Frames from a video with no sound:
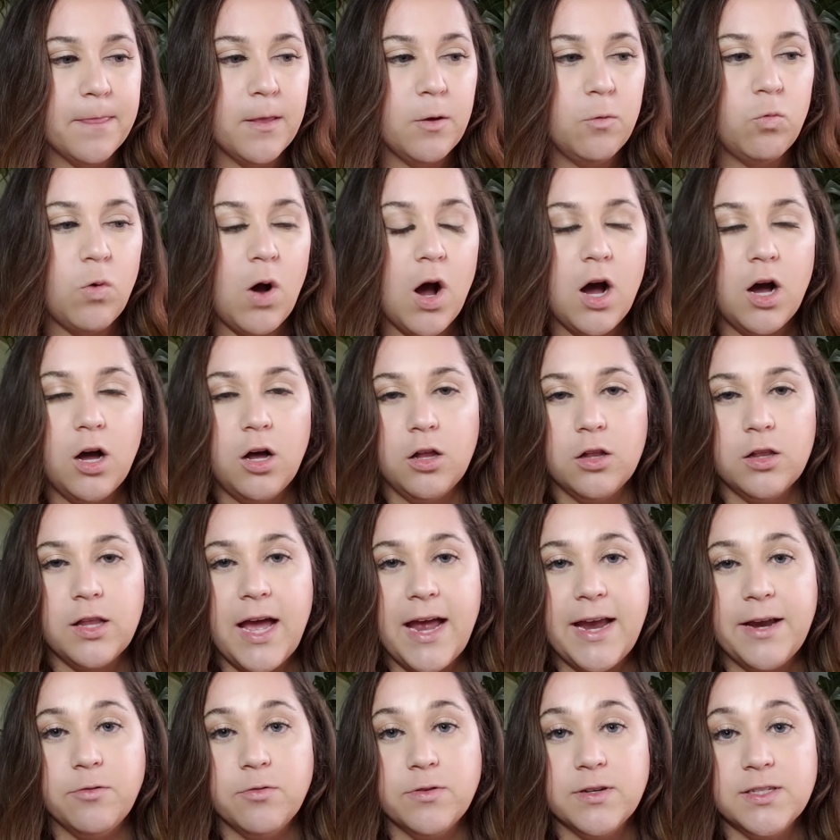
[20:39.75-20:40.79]
while
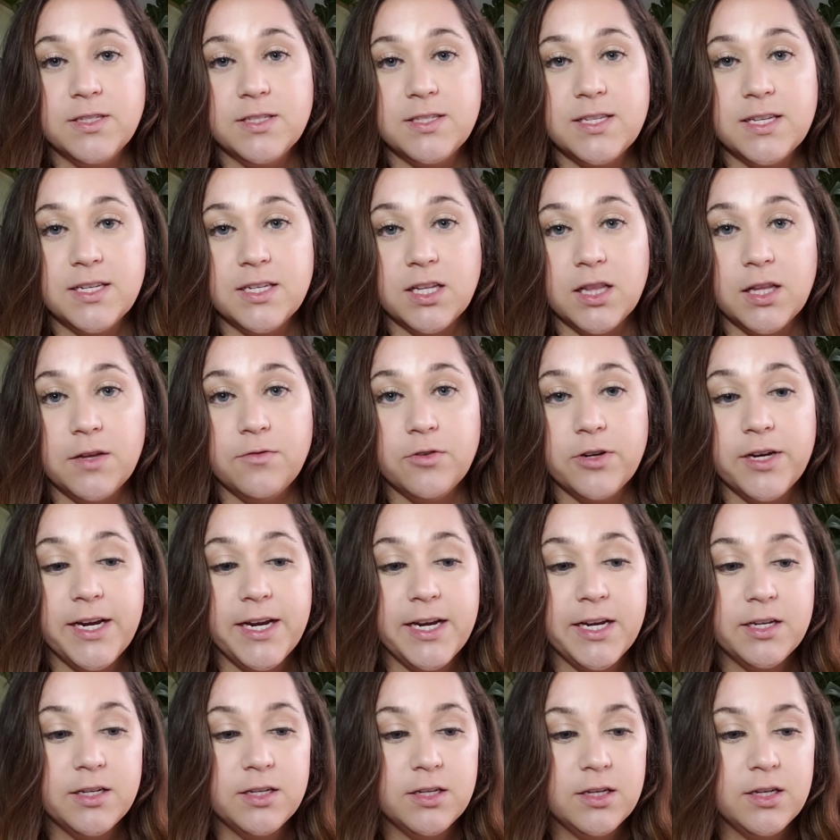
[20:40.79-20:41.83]
I was in
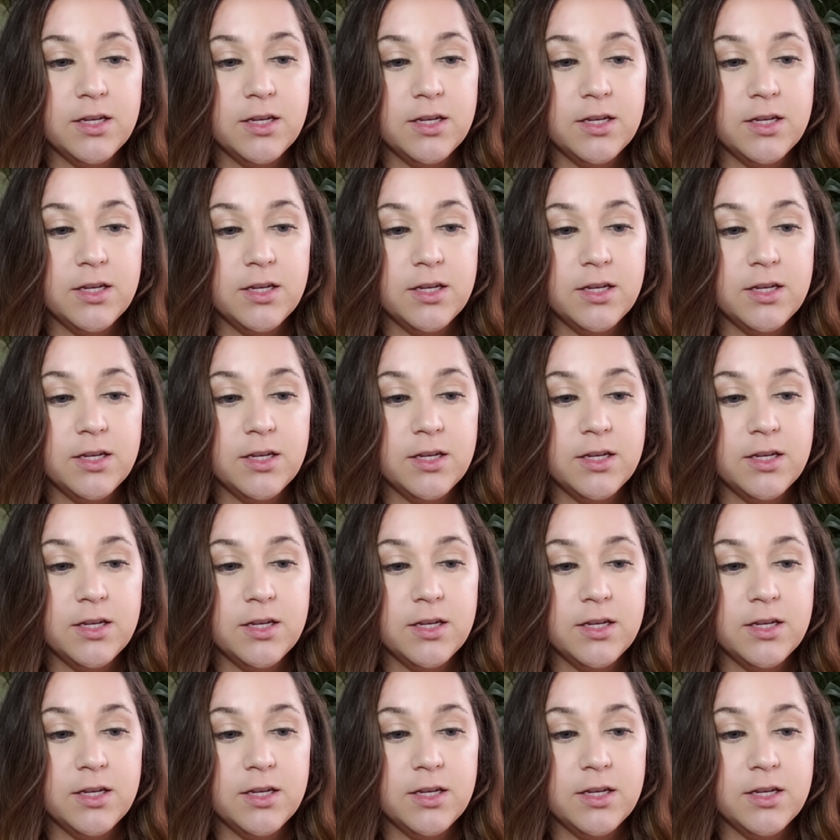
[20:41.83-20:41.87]
delivery.